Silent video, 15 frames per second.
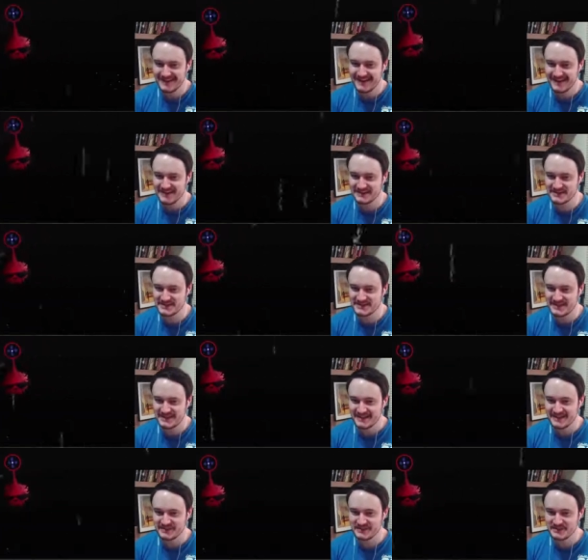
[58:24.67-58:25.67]
it just
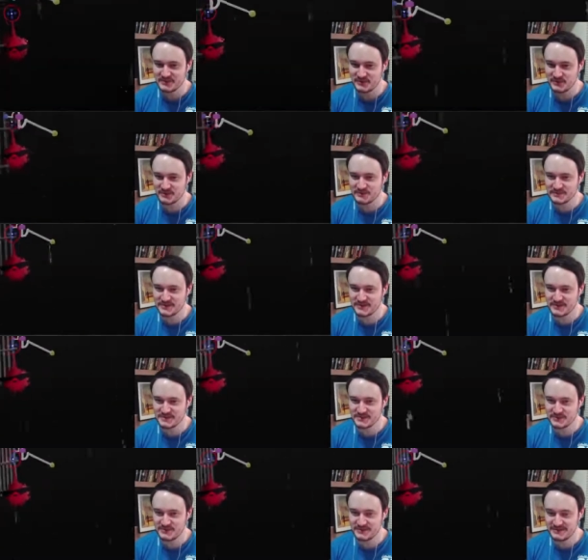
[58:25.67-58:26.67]
opens on
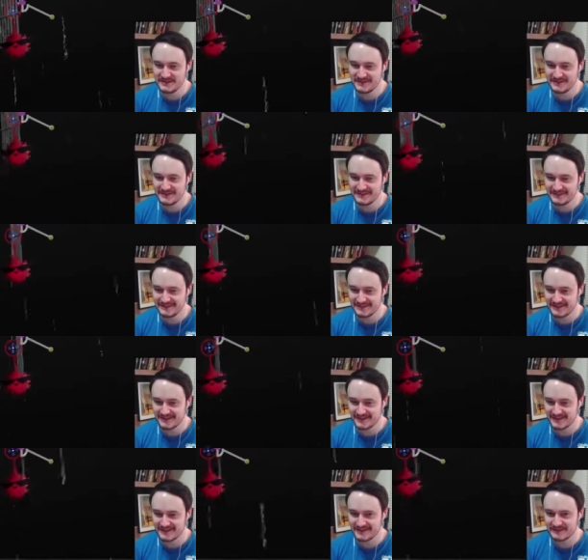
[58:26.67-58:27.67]
its own. Look at
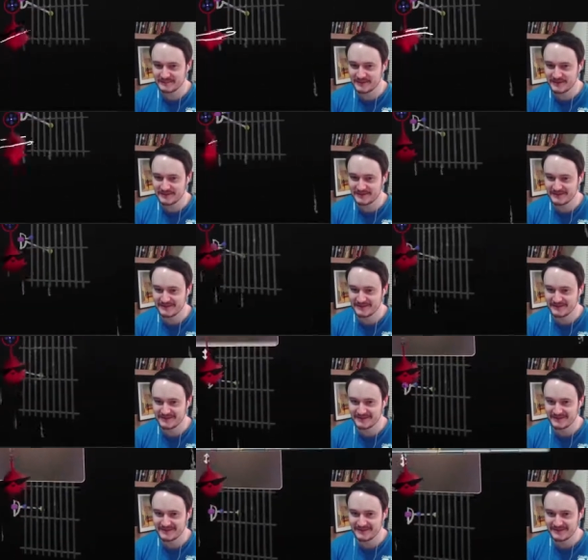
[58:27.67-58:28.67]
that, perfect.
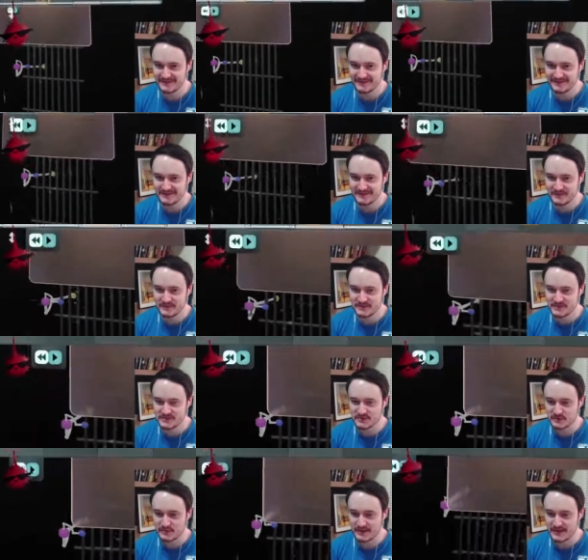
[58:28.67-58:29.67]
Let me just
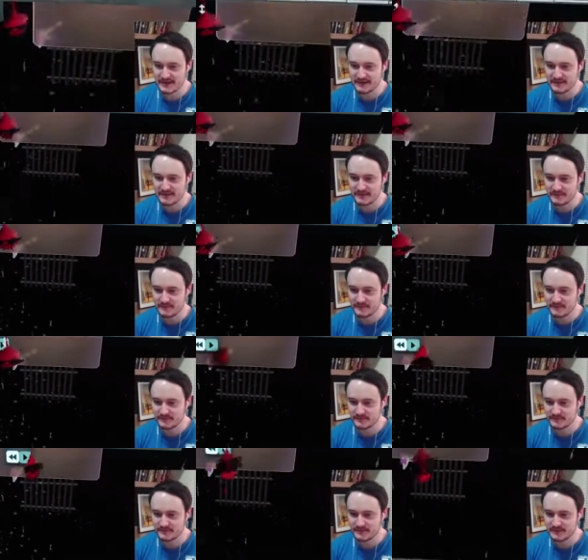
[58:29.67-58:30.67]
go back, right?
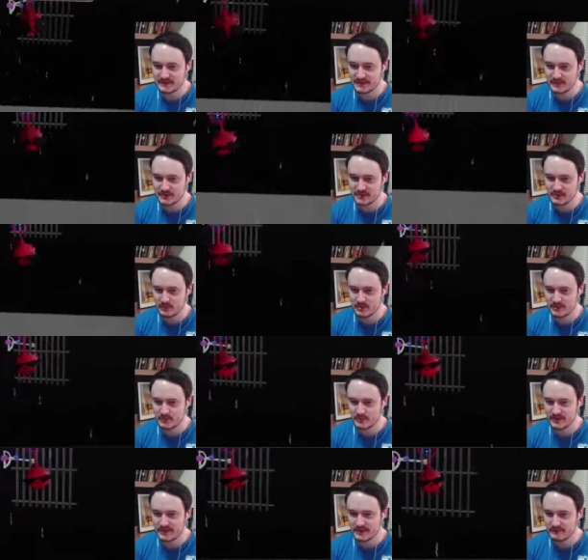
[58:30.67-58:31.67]
Because I'm
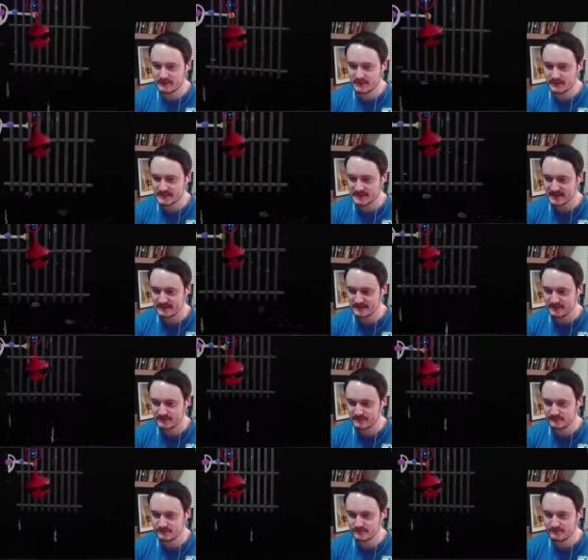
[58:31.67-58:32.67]
working with keyframes, I had to
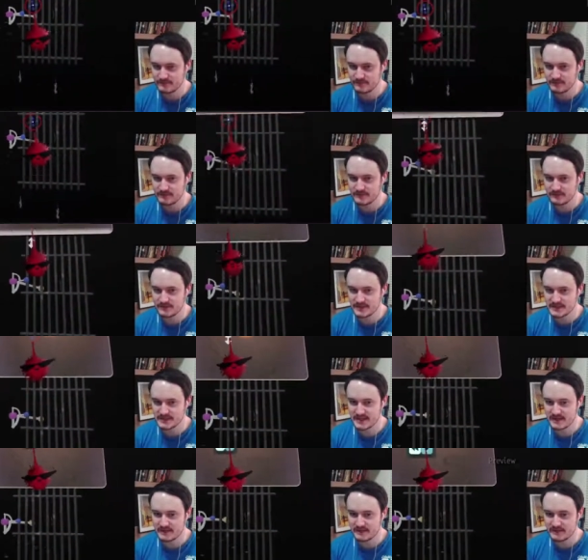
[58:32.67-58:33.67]

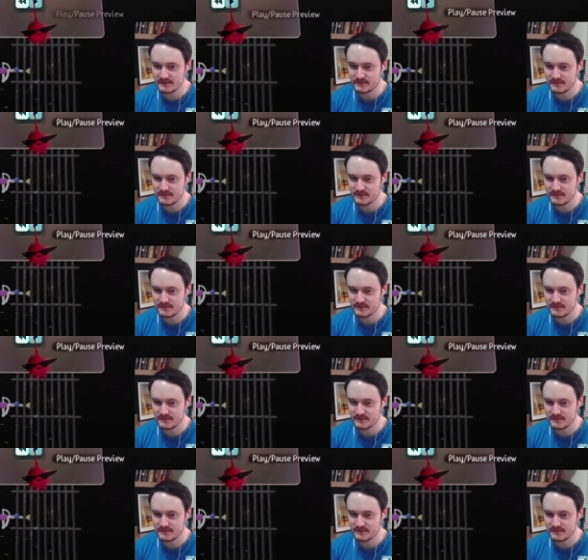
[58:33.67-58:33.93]
reset there.